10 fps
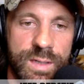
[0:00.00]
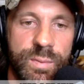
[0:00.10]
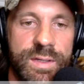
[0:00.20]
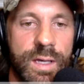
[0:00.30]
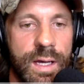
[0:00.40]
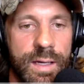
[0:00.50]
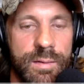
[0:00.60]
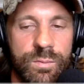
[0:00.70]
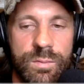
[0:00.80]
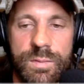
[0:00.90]
right?
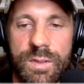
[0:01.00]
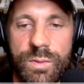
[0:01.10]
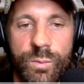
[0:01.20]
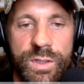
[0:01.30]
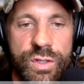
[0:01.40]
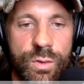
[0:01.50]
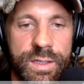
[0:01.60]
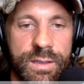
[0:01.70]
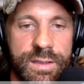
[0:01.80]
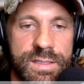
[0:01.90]
But we
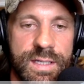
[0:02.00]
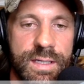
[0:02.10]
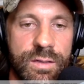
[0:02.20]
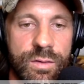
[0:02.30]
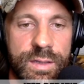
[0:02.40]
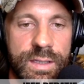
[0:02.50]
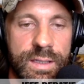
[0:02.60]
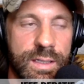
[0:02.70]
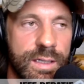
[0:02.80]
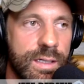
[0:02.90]
jokingly say,
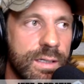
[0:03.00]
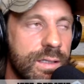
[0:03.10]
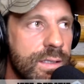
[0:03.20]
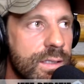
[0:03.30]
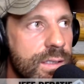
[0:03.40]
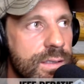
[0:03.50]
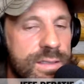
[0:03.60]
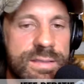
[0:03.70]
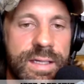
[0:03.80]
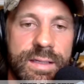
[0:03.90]
the
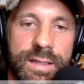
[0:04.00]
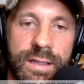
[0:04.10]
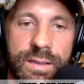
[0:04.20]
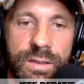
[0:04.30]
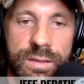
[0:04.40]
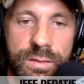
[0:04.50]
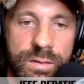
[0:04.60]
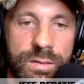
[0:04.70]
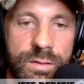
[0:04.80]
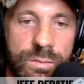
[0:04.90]
psychedelic
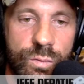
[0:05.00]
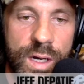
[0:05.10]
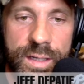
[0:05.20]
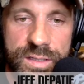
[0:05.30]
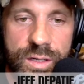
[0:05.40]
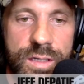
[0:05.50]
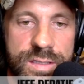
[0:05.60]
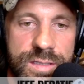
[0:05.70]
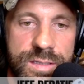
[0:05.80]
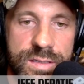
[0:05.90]

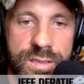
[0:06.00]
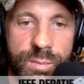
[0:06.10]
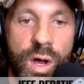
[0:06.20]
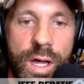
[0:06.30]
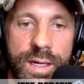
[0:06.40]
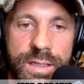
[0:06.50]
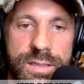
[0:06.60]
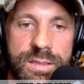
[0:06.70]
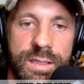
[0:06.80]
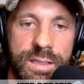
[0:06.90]
renaissance is upon
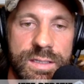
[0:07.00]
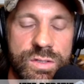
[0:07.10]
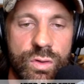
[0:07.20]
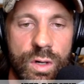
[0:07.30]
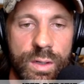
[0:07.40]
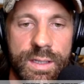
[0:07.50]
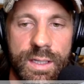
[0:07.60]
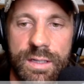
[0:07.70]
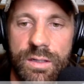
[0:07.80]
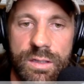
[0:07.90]
us, and it is growing,
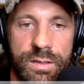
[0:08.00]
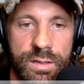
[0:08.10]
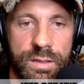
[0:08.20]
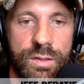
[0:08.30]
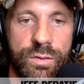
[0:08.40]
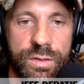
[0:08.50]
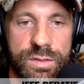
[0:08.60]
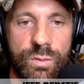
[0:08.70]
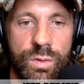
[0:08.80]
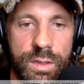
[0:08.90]
and
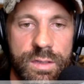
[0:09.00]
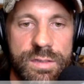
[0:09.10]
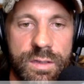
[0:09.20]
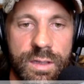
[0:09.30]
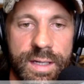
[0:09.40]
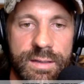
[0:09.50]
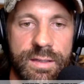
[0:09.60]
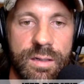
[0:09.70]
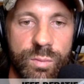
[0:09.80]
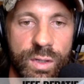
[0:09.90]
there's the warriors of the light
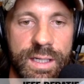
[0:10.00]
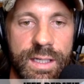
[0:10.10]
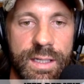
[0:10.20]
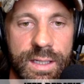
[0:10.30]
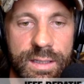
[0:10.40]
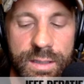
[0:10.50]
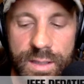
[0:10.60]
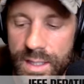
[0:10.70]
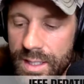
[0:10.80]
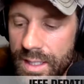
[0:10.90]
that are bringing it in.
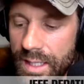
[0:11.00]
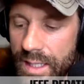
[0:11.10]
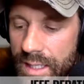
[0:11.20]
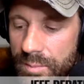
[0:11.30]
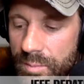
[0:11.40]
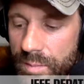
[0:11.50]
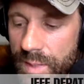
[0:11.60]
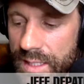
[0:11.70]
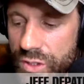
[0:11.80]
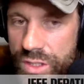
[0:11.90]

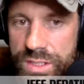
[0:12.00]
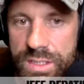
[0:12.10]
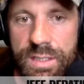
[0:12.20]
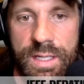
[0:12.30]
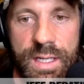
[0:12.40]
It just,